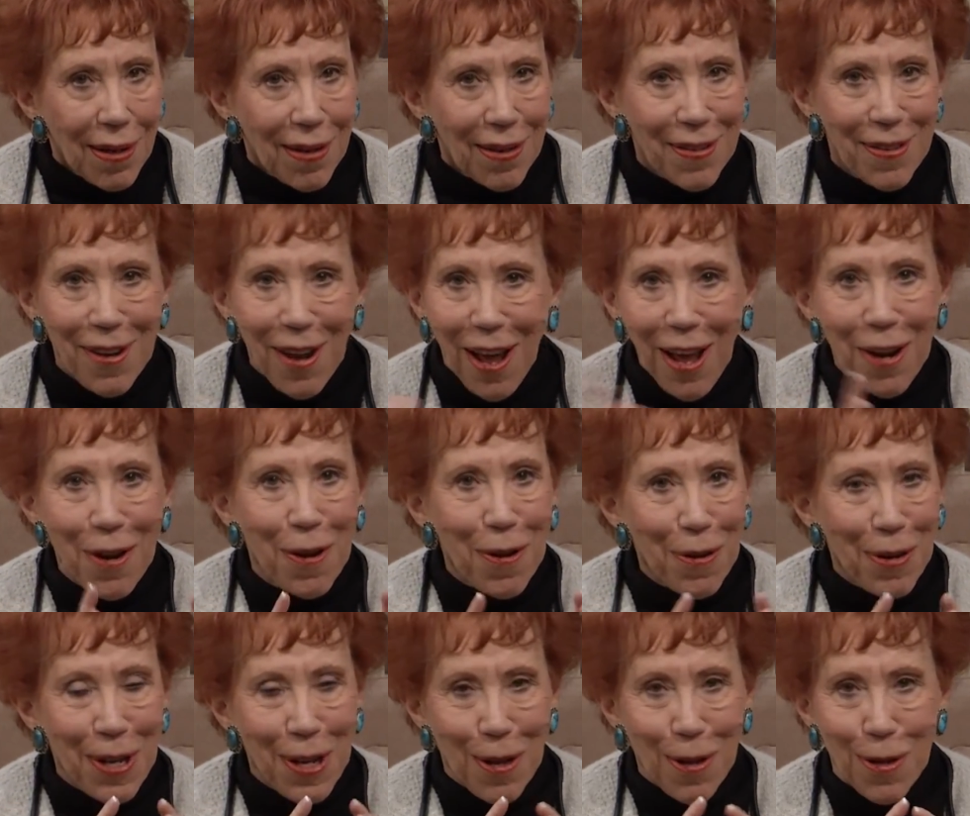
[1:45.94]
not
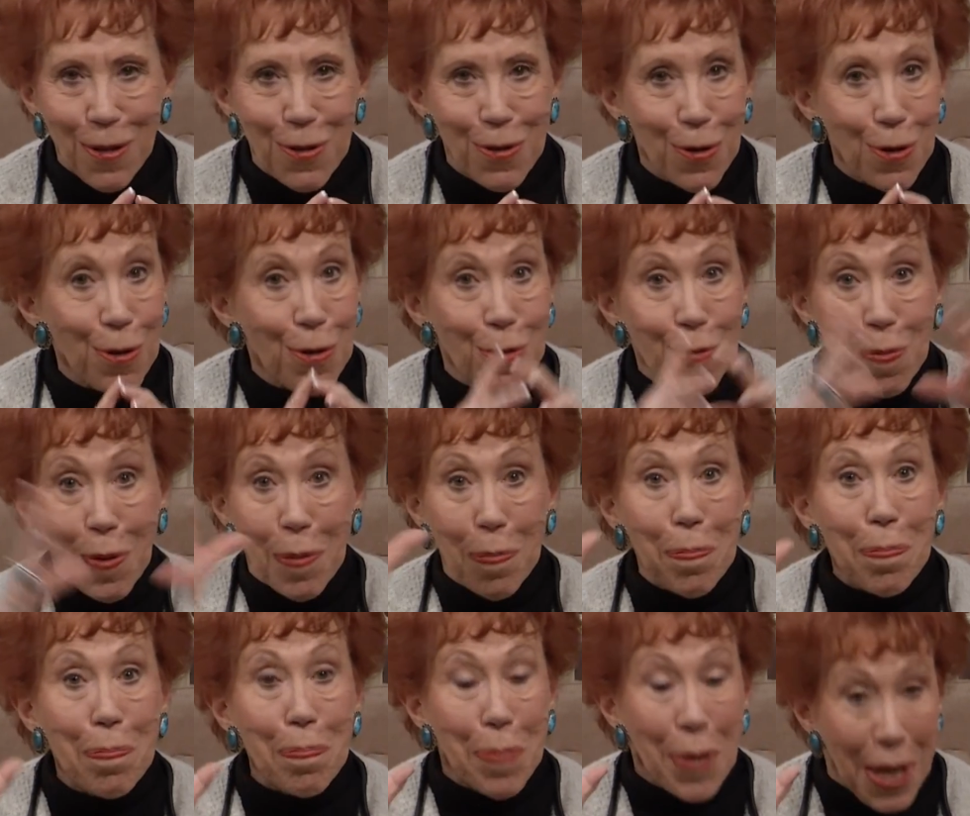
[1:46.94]
only on Jews, but
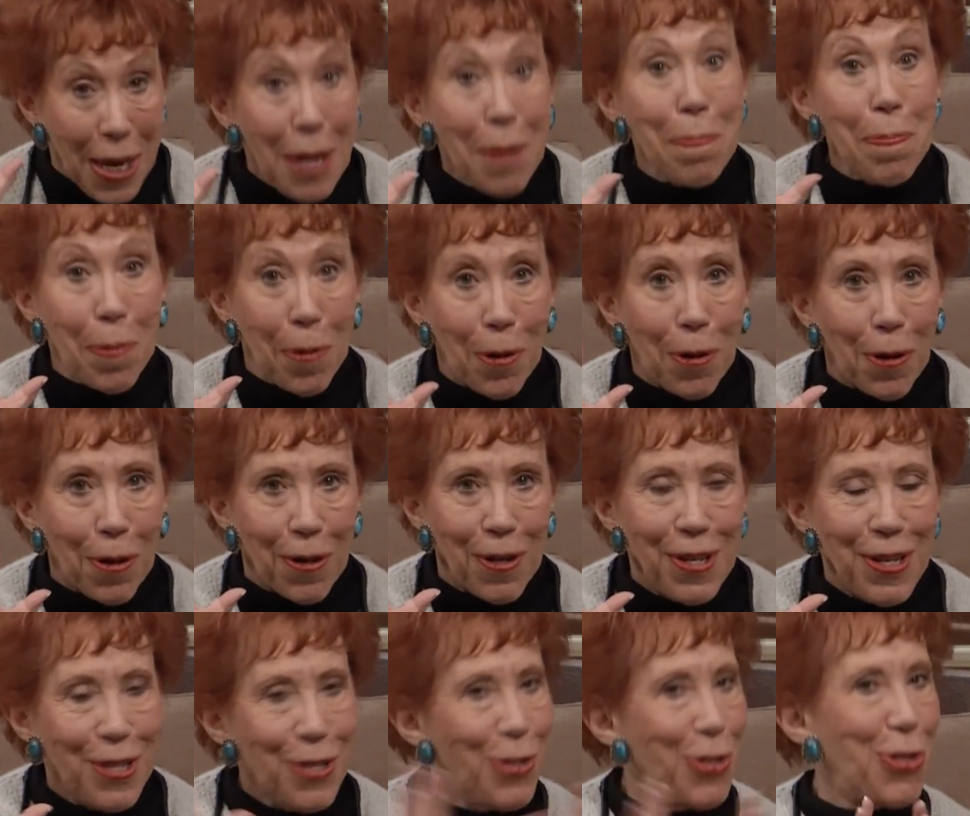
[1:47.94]
people,
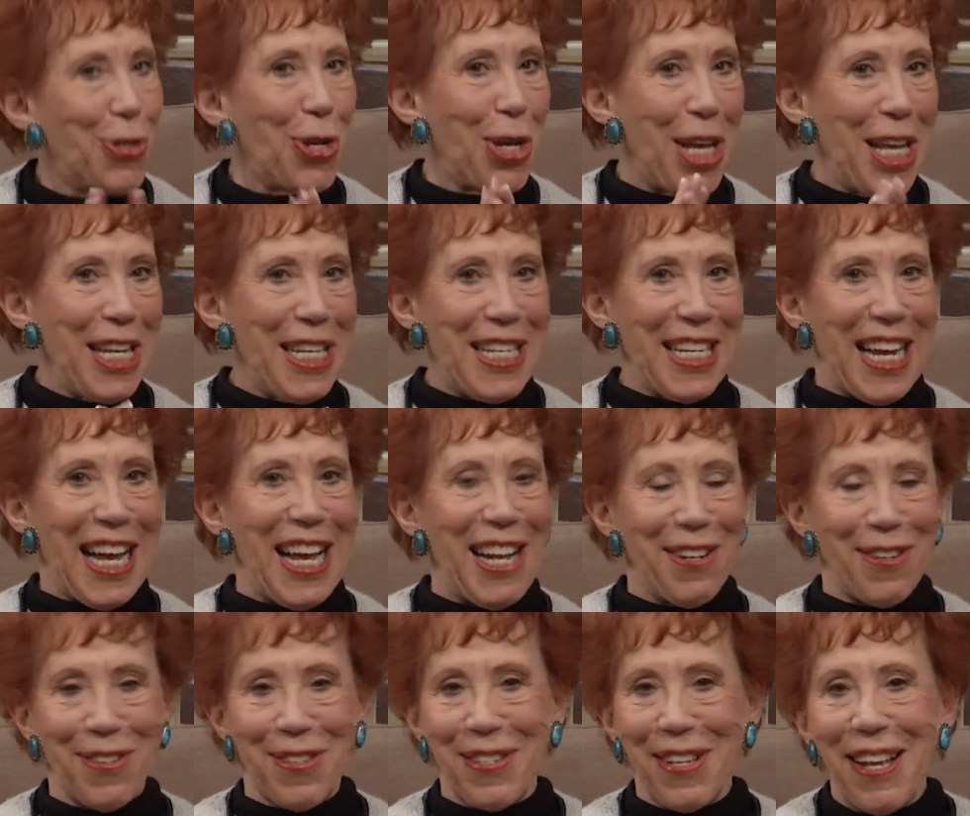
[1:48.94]

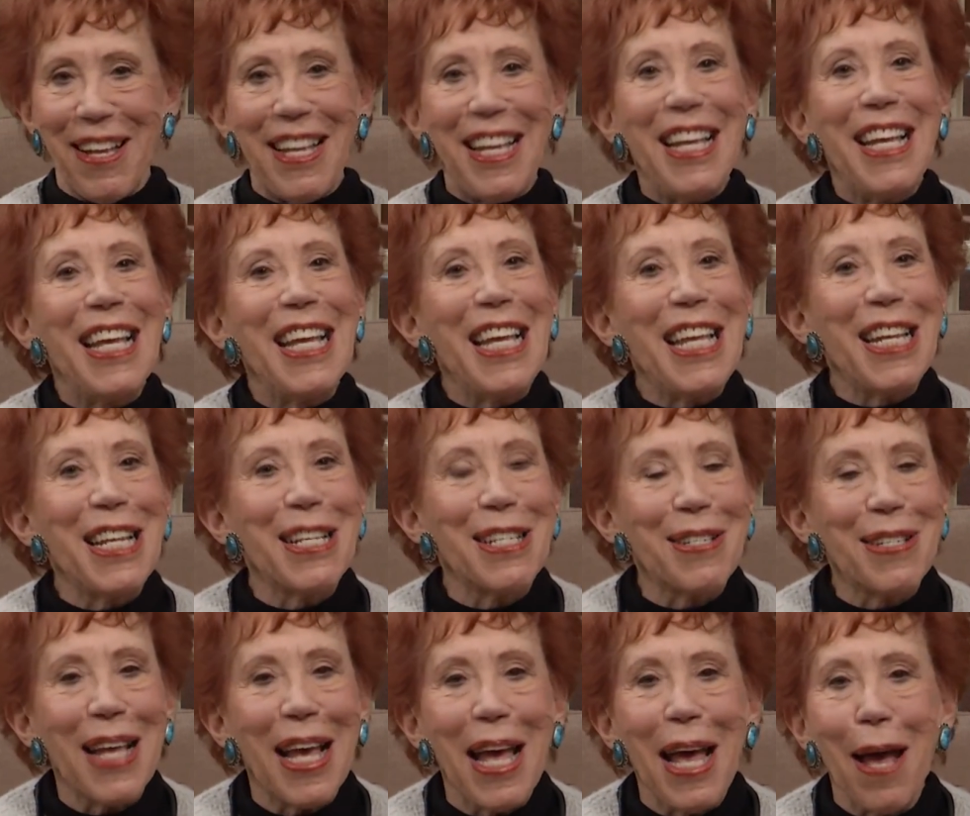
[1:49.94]
Gentiles. It
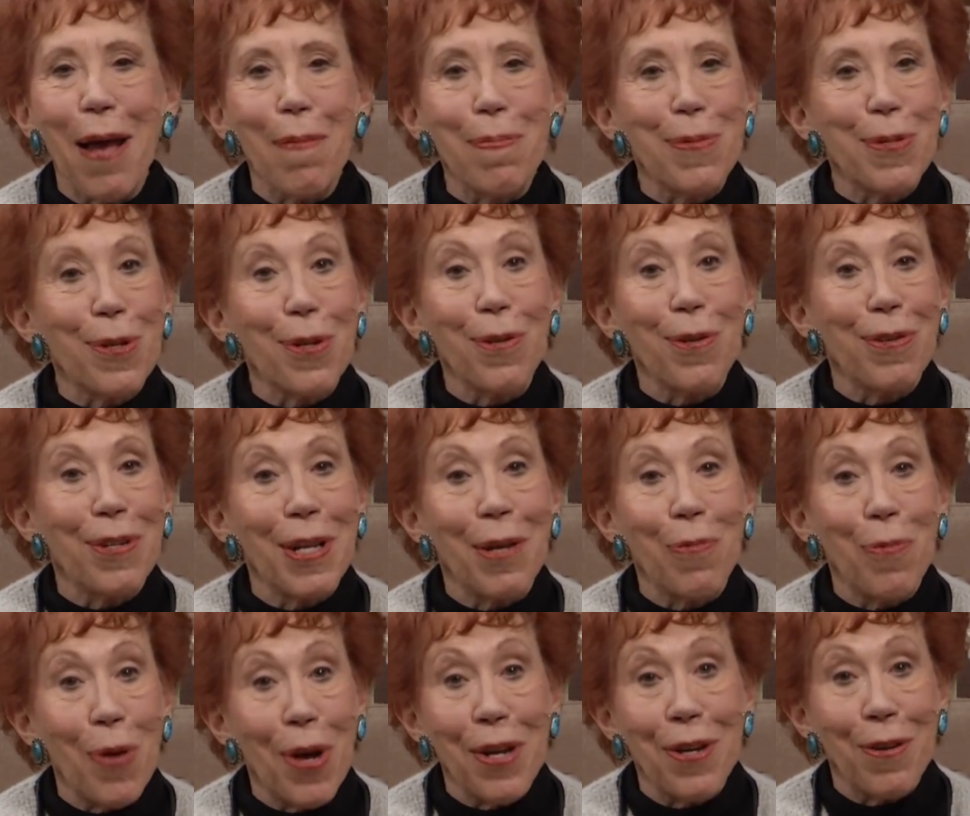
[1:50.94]
is absolutely
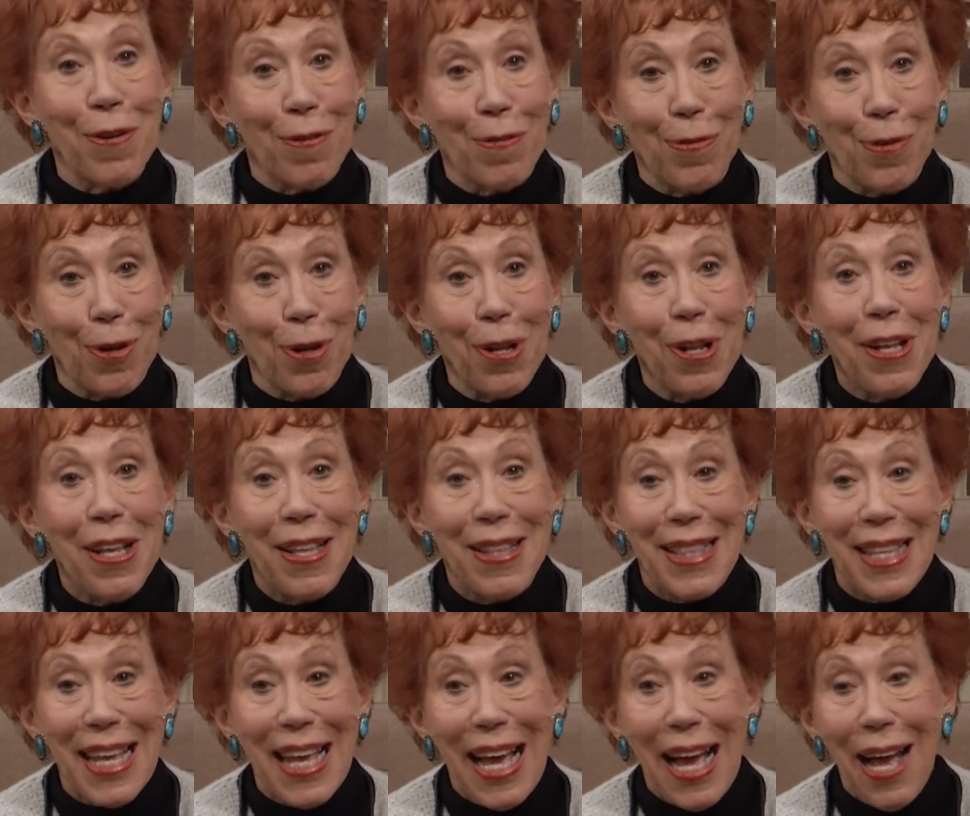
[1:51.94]
wonderful,
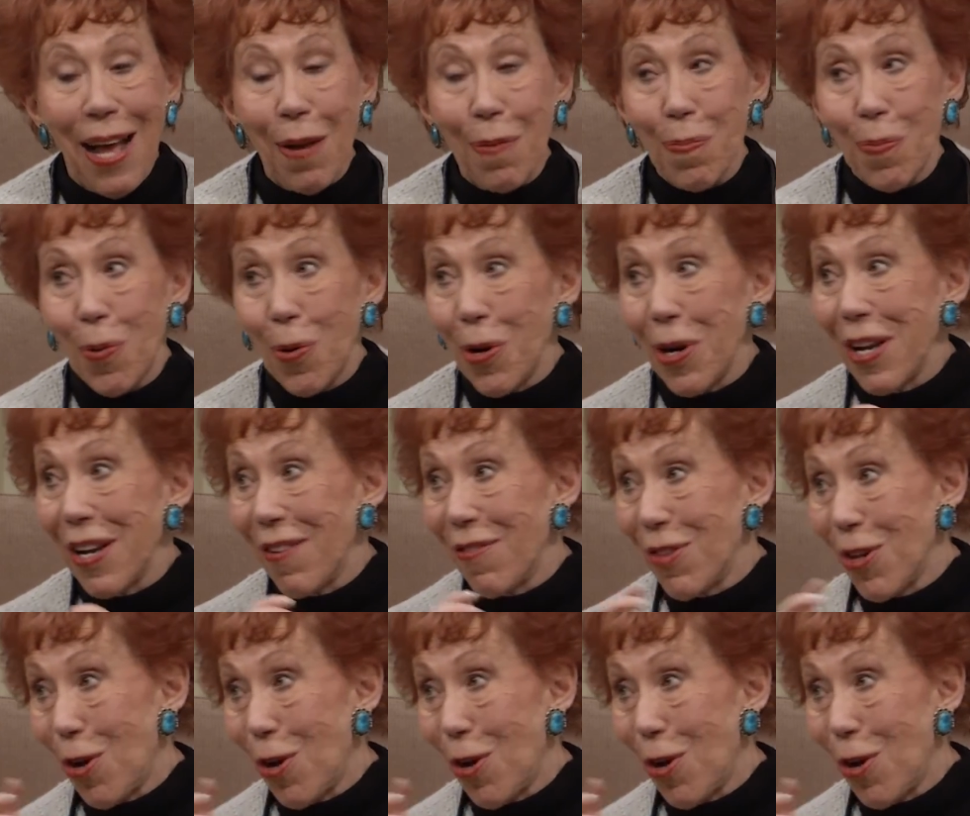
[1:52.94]
the outpouring of the